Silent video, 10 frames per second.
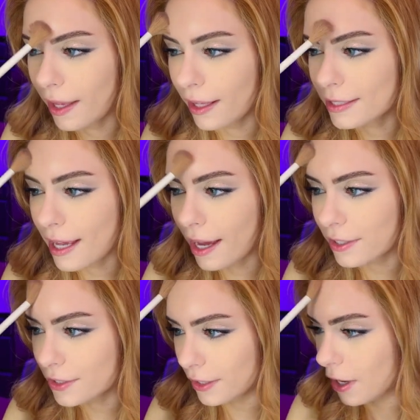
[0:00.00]
It's
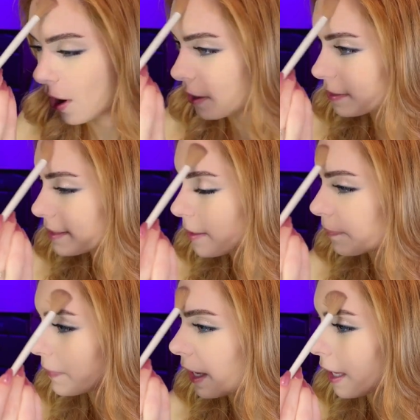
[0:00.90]
actually
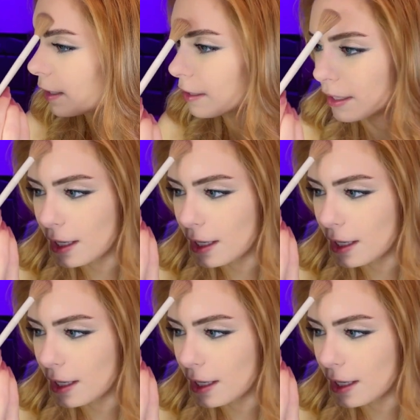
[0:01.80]
awesome. And